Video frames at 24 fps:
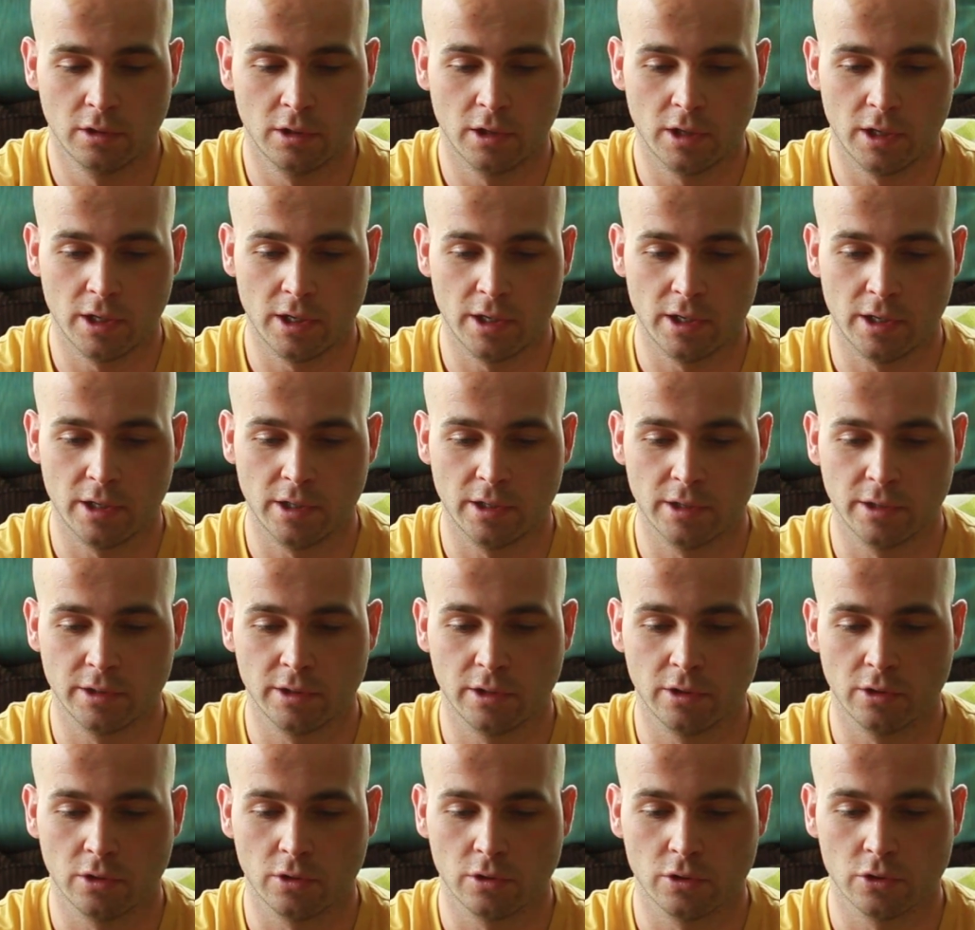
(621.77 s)

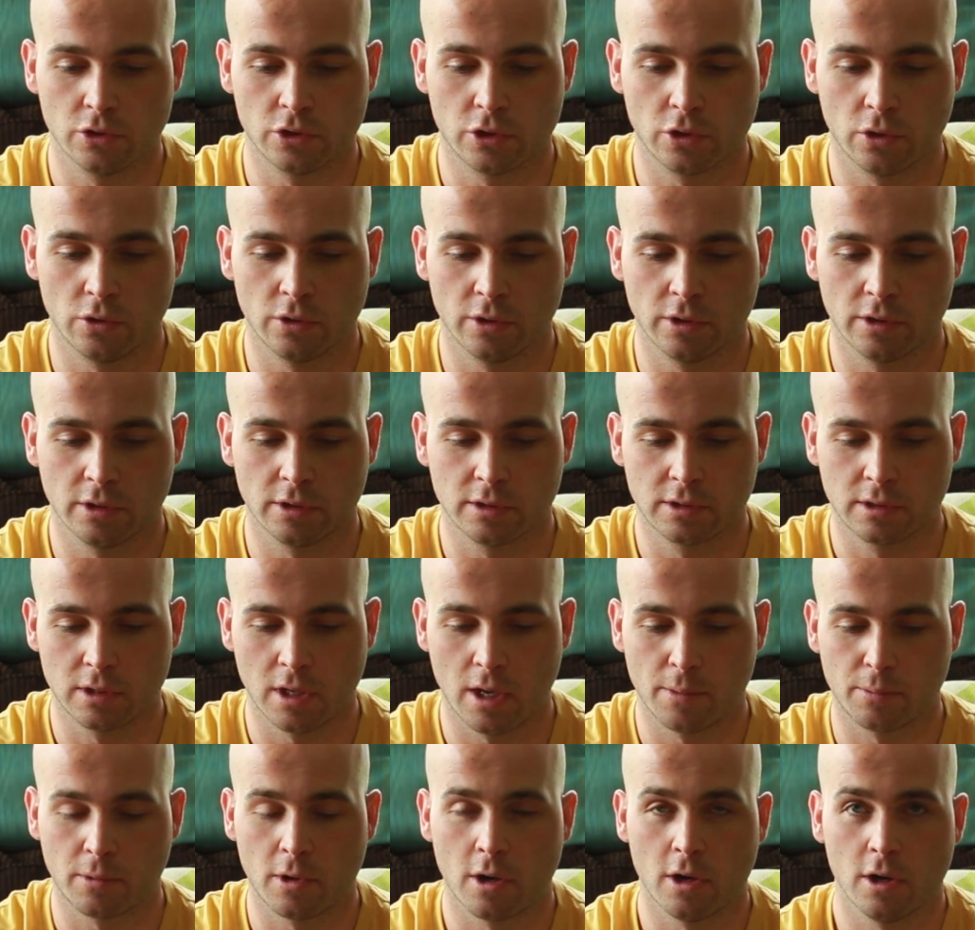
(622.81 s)
You show that the
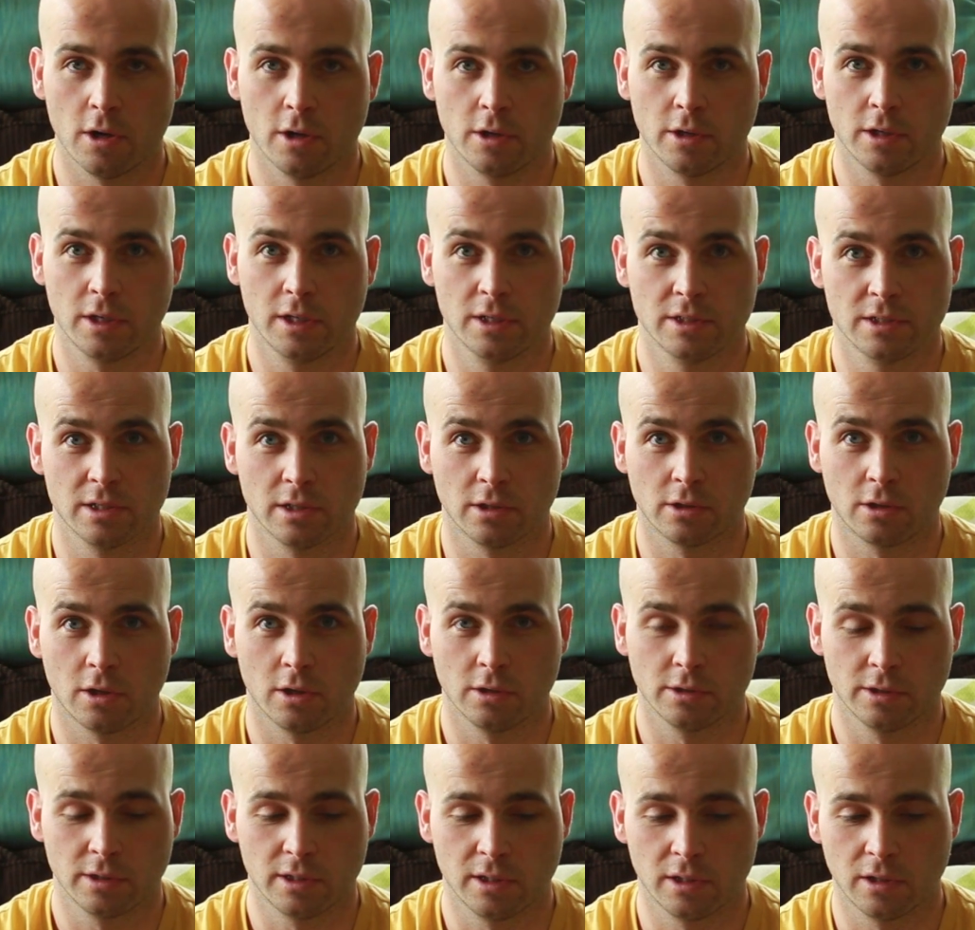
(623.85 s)
top card is their
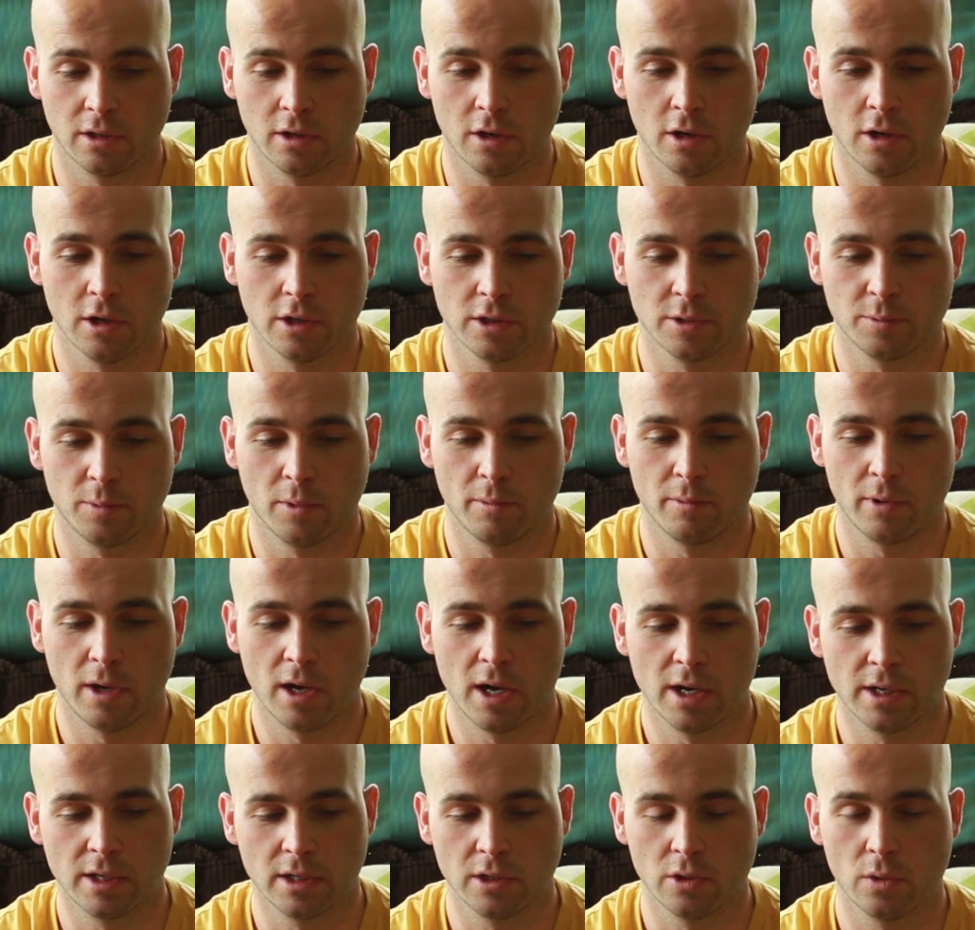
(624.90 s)
card, the King of Hearts, but
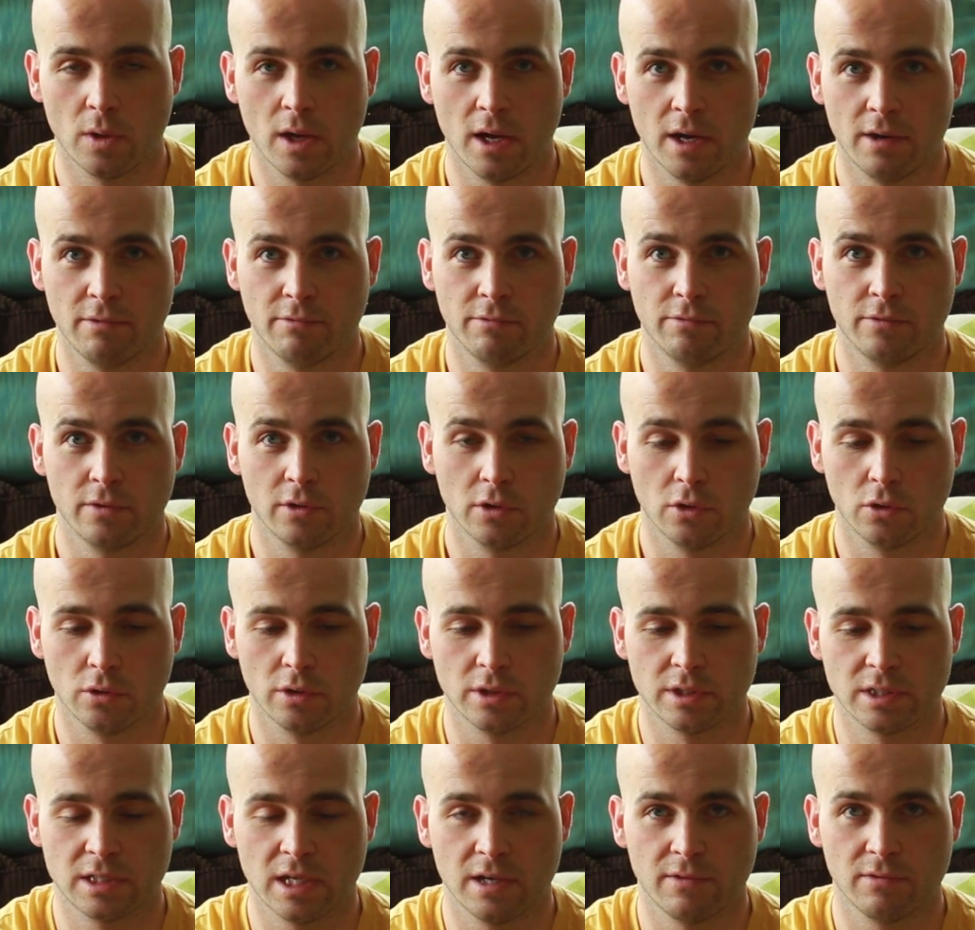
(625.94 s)
behind it you have,
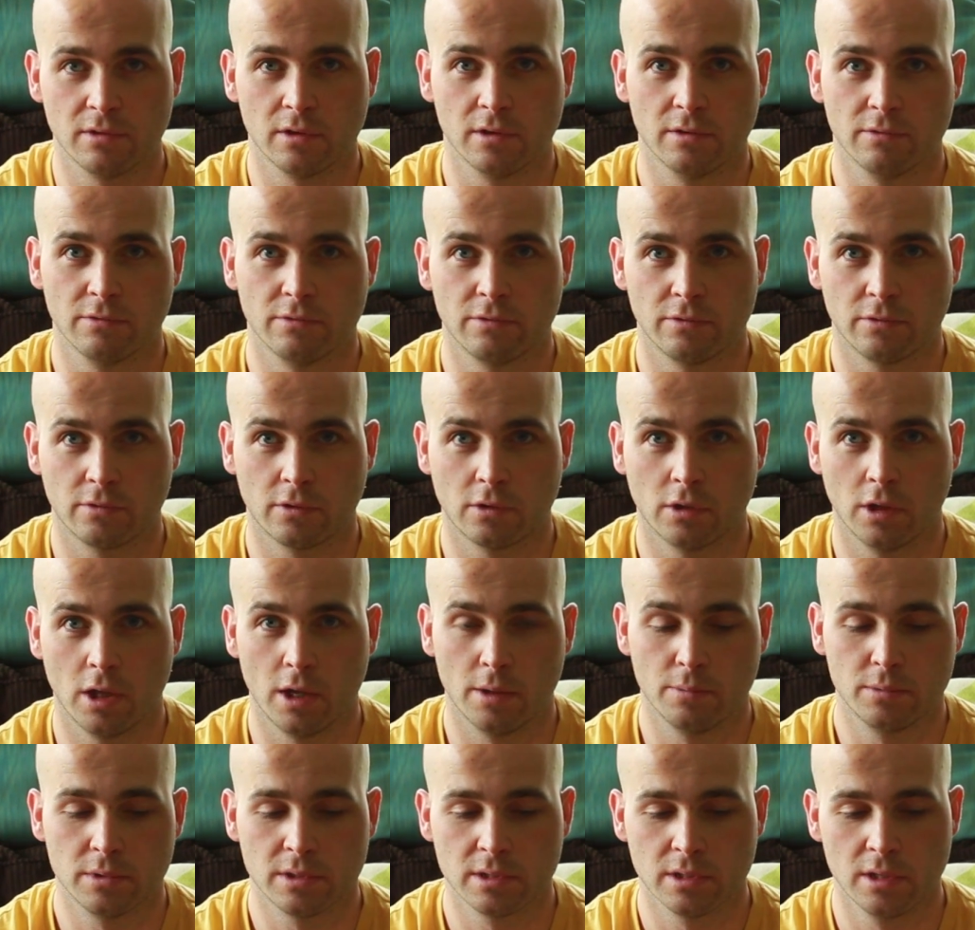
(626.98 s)
the Seven of
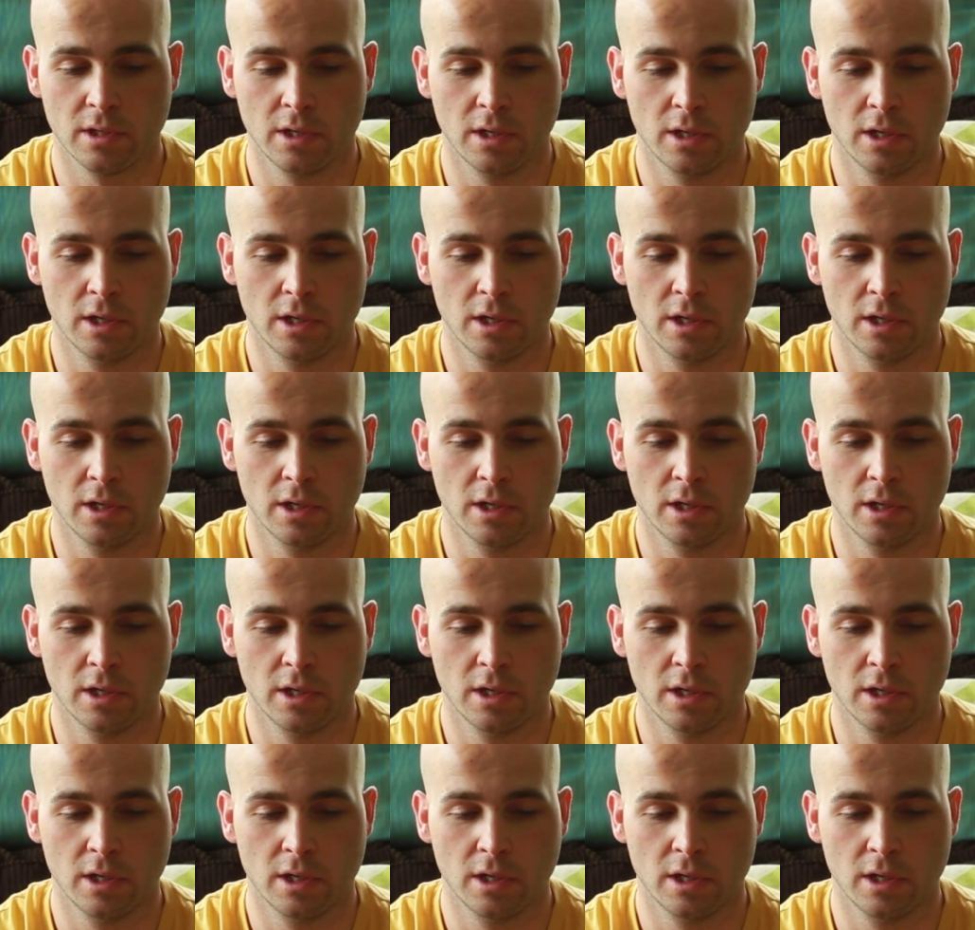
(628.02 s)
Clubs.